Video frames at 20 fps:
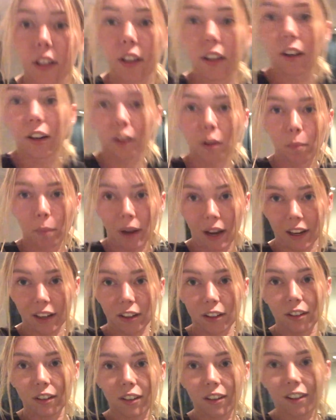good on the back
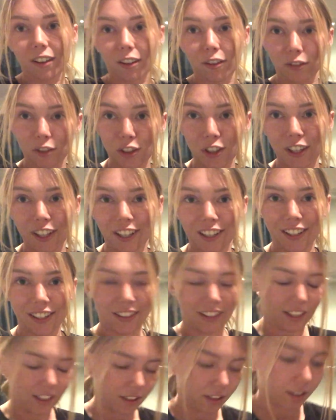of a shirt
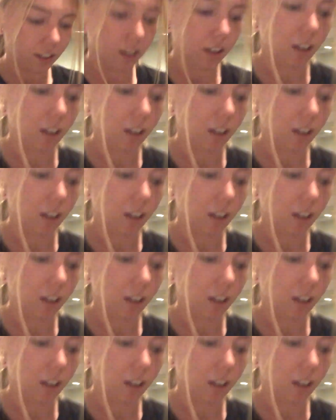because that's